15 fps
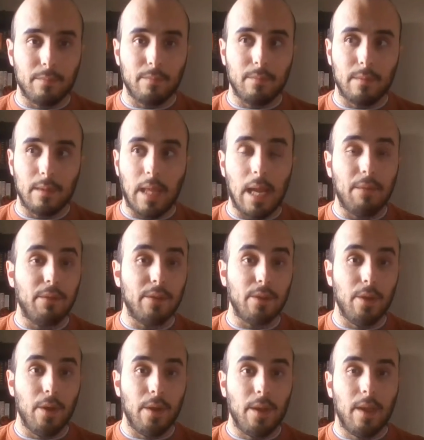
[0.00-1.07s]
life is
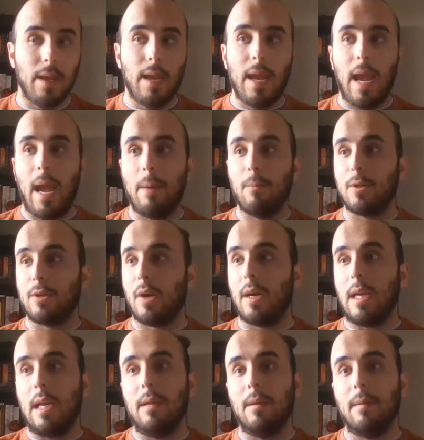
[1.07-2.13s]
good. And we're
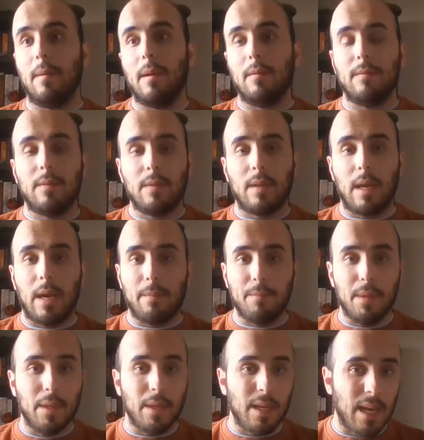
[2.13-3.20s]
talking about
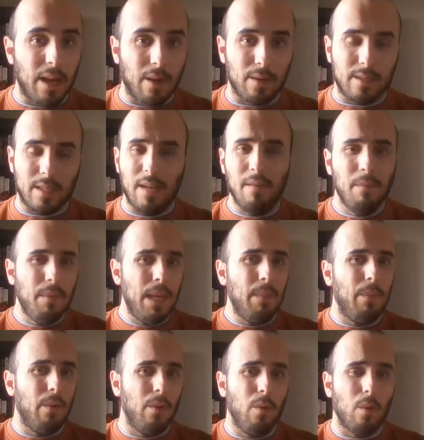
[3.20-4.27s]
millionaires and even
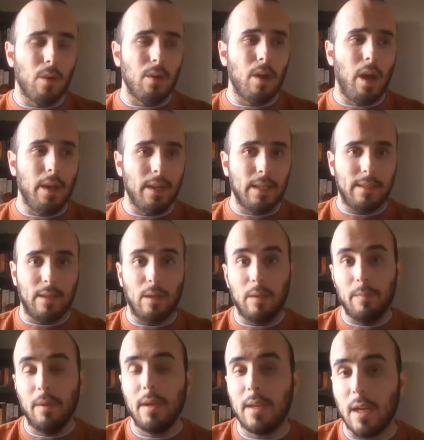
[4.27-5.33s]
people who are not necessarily
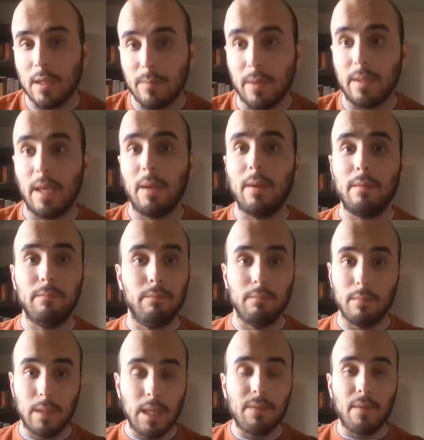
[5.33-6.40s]
millionaires, but they
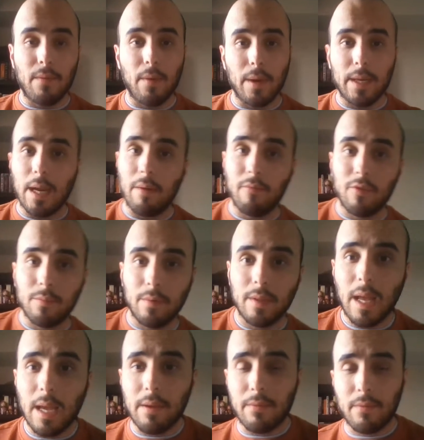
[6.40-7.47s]
live a very comfortable
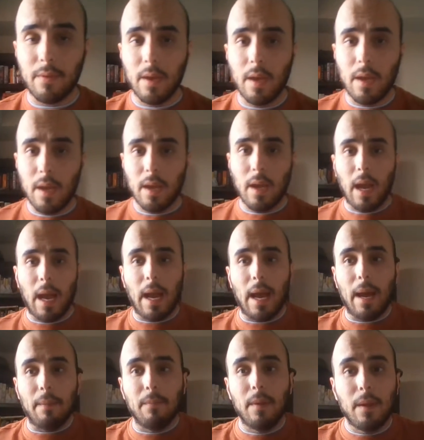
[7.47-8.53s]
life.
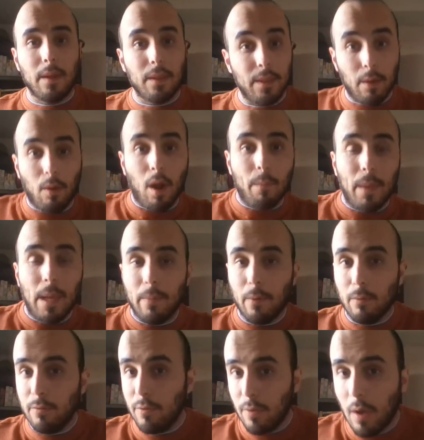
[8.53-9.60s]
There are people
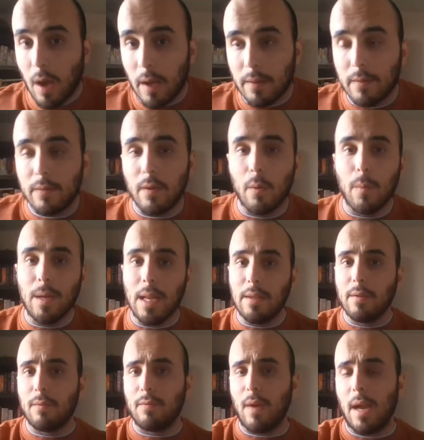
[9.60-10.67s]
who do not. So we need
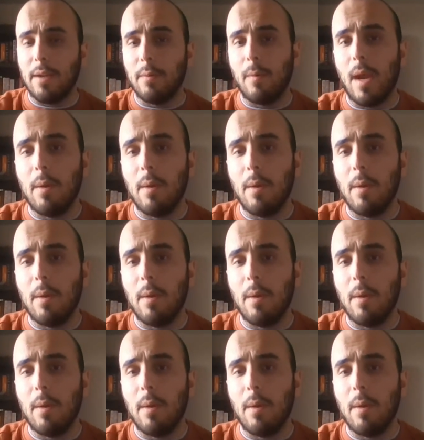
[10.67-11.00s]
to find a way